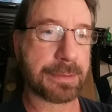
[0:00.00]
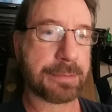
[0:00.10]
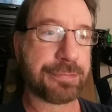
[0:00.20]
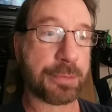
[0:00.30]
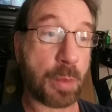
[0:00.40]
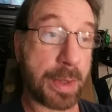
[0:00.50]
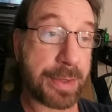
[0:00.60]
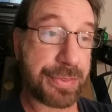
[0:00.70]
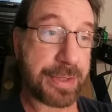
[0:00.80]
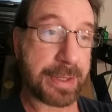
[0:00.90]
For
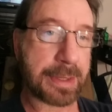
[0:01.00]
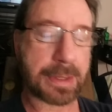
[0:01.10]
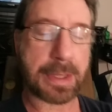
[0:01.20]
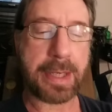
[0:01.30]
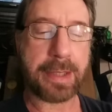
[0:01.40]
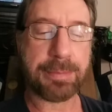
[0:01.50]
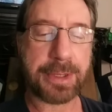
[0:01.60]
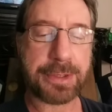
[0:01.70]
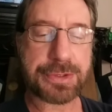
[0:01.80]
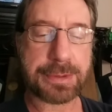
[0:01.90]
one thing, I had
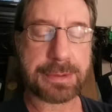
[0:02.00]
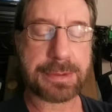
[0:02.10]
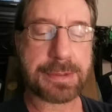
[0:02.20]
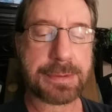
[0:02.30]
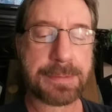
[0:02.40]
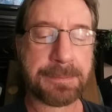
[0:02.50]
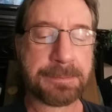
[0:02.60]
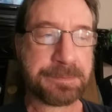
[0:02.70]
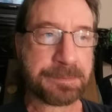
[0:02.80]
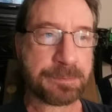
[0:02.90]
mentioned
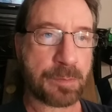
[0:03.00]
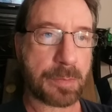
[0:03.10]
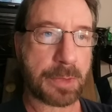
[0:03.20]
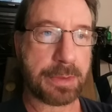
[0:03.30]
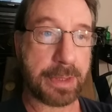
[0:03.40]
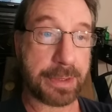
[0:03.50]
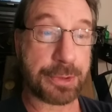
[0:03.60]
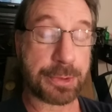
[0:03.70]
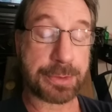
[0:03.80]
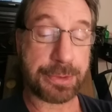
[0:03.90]
that
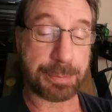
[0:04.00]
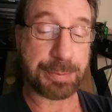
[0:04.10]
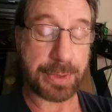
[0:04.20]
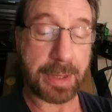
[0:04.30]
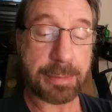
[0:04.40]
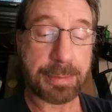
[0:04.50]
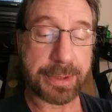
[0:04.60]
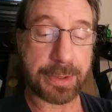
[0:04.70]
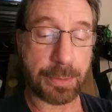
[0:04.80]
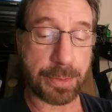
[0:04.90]
you're
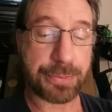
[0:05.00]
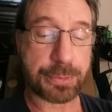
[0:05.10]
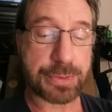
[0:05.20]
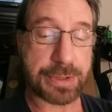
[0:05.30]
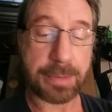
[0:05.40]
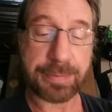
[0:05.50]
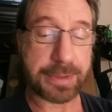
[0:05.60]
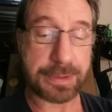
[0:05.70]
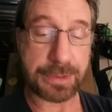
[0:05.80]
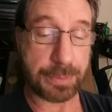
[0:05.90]
probably going through something
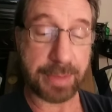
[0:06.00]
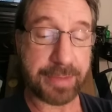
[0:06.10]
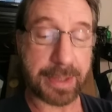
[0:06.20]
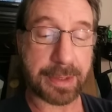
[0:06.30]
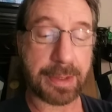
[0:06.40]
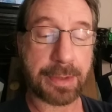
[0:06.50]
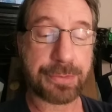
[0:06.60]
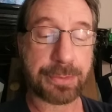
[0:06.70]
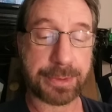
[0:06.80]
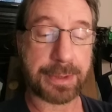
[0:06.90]
that you have not gone
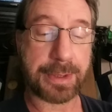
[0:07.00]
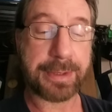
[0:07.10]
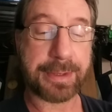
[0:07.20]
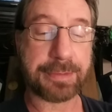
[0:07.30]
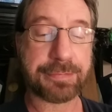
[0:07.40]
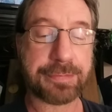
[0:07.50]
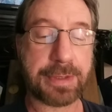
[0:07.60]
through in your life.